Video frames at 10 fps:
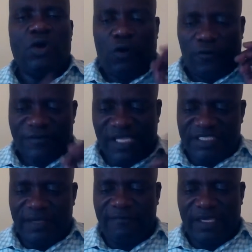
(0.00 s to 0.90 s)
of
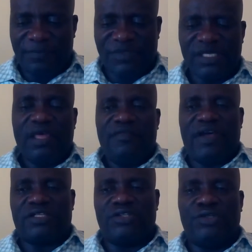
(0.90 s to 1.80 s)
such verbs
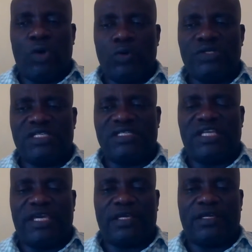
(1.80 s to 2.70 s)
that don't
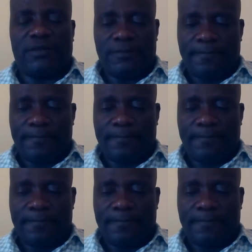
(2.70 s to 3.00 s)
take